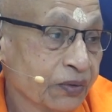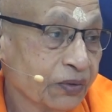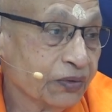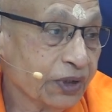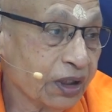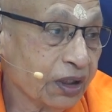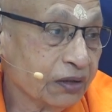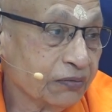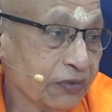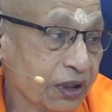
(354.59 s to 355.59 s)
To that
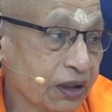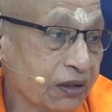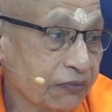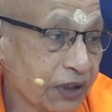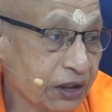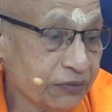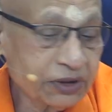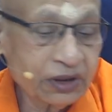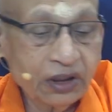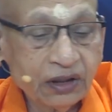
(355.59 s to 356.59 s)
Atma, my
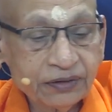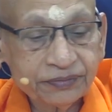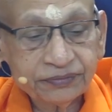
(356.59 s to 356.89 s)
Namaskar.